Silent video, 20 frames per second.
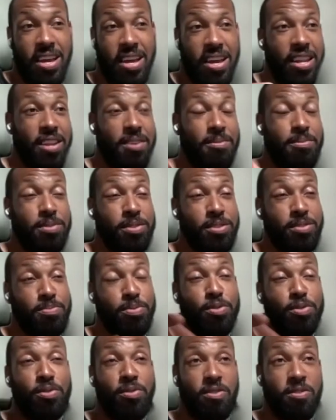And it was
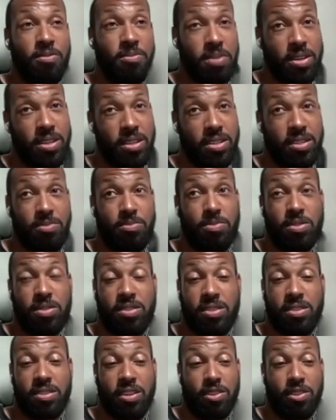beautiful because it
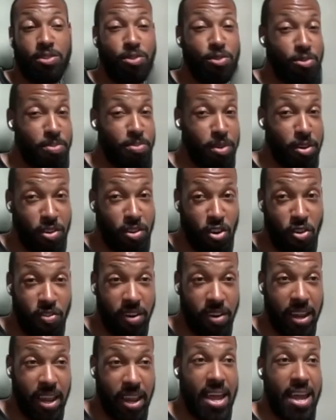was a little bit of
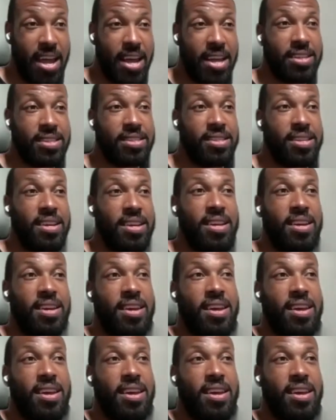overcast.